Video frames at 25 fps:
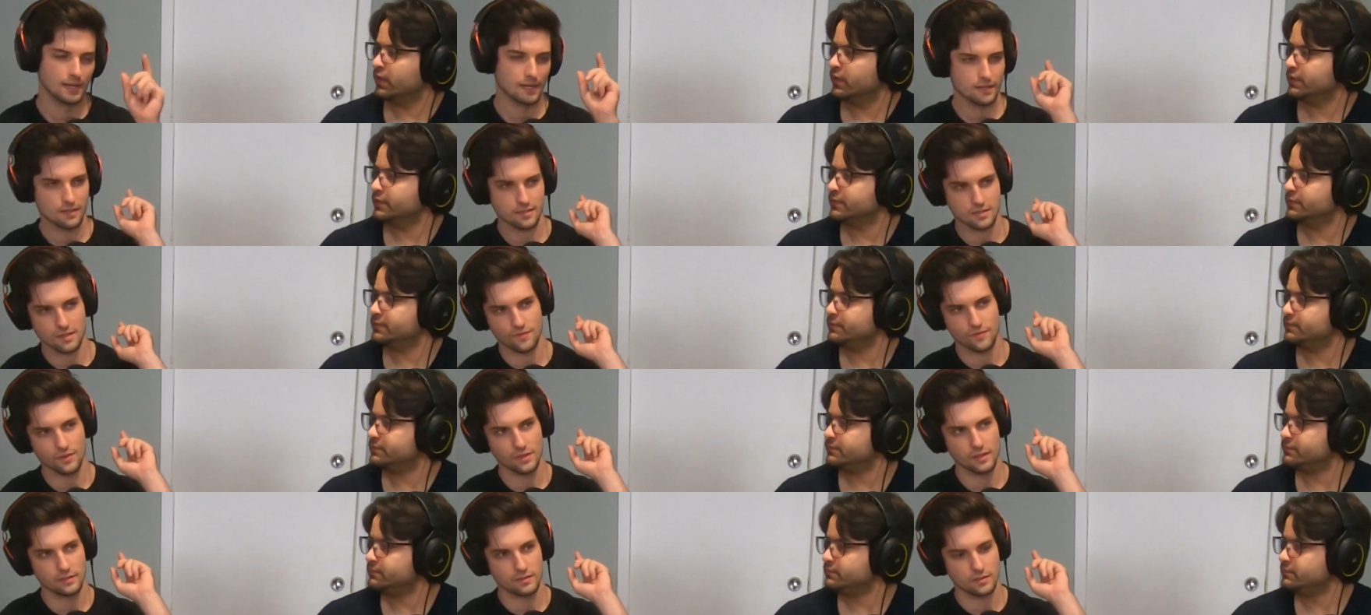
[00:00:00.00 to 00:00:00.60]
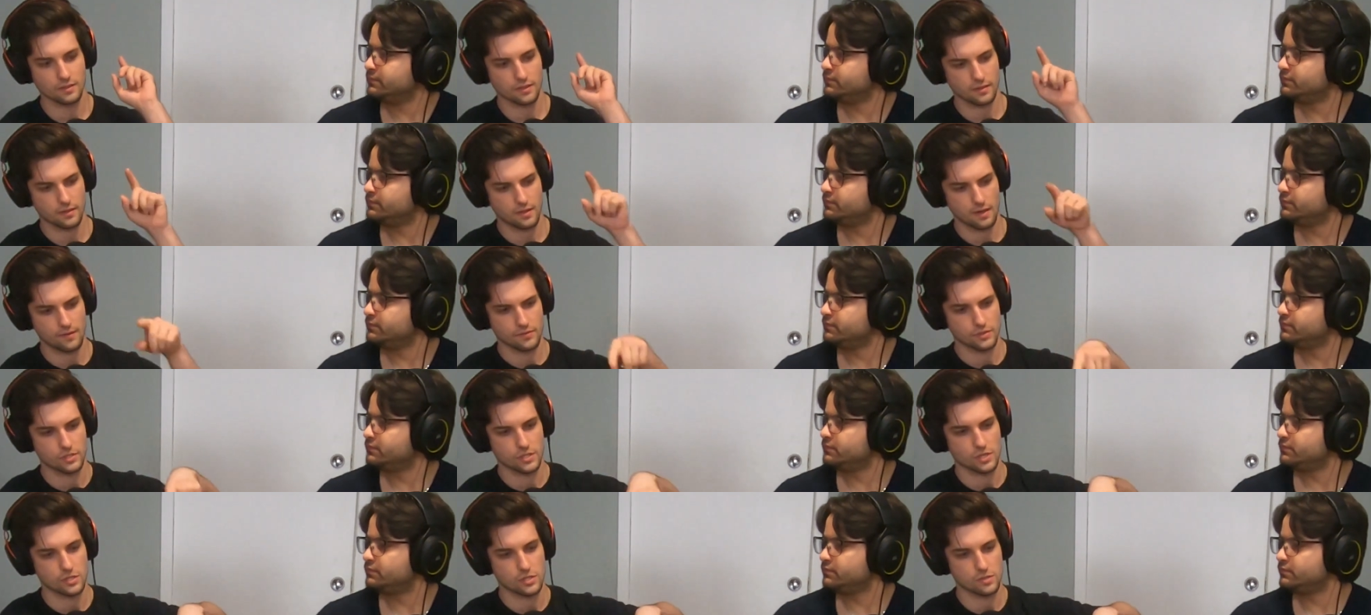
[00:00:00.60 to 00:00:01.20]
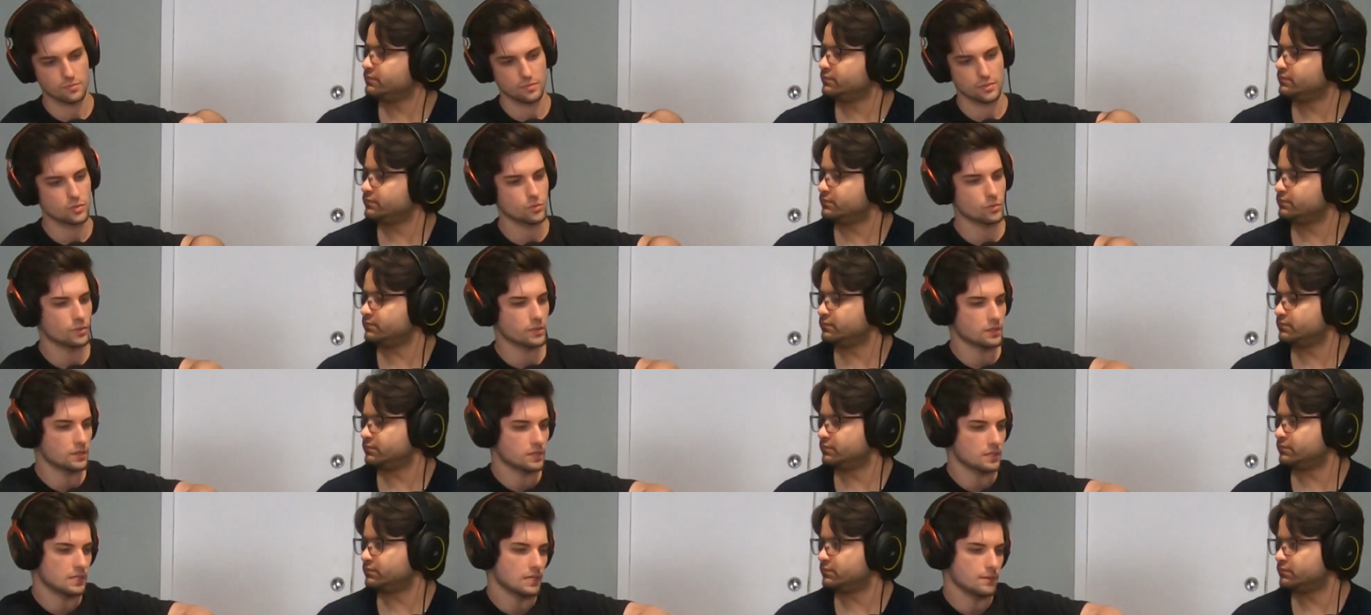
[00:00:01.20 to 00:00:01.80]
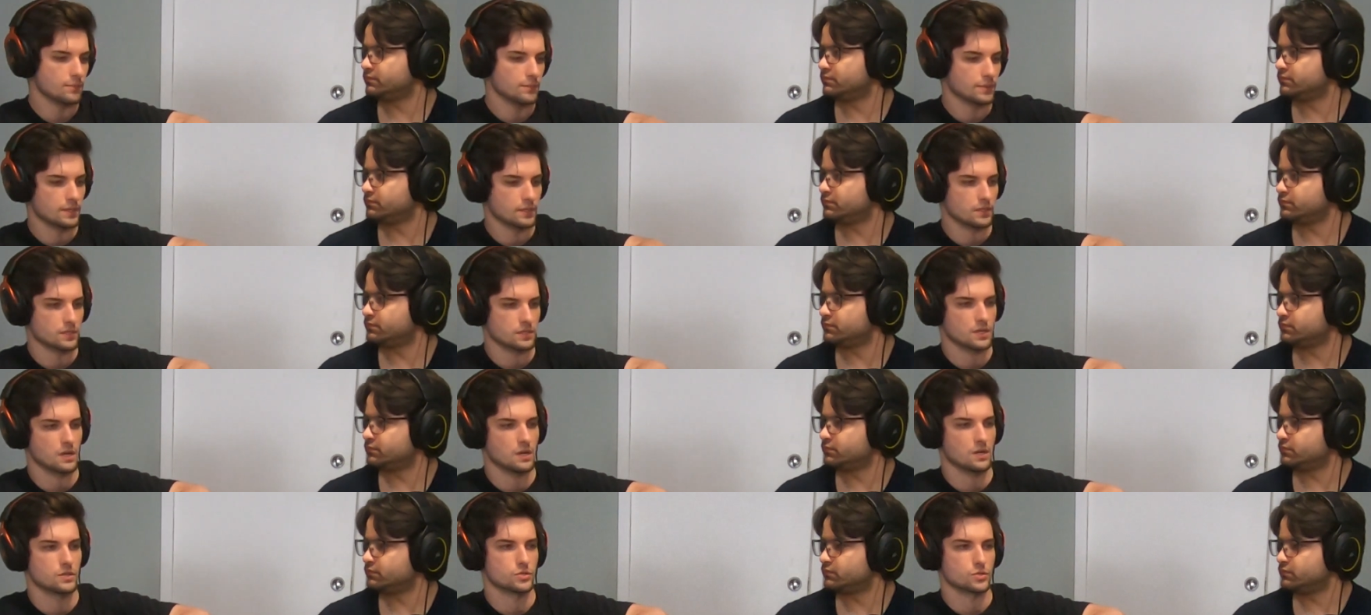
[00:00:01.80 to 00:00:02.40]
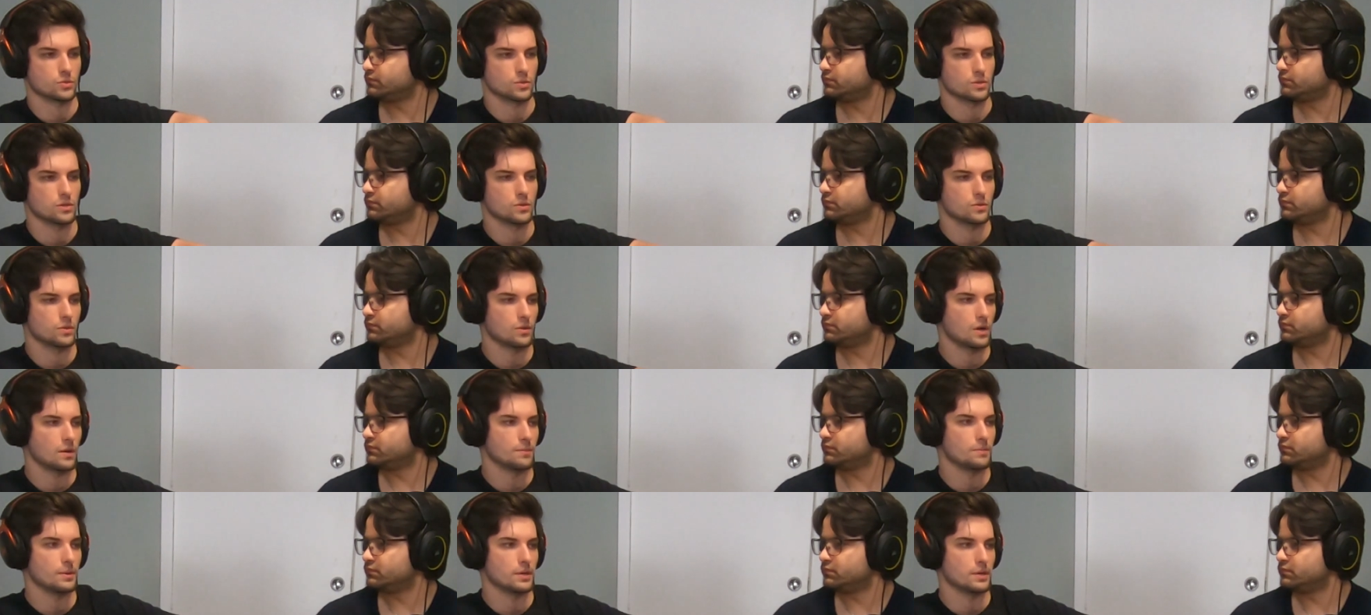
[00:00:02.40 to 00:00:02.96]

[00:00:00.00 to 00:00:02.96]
Speaker 1: because I feel like the conversation between the demon and Tanjiro up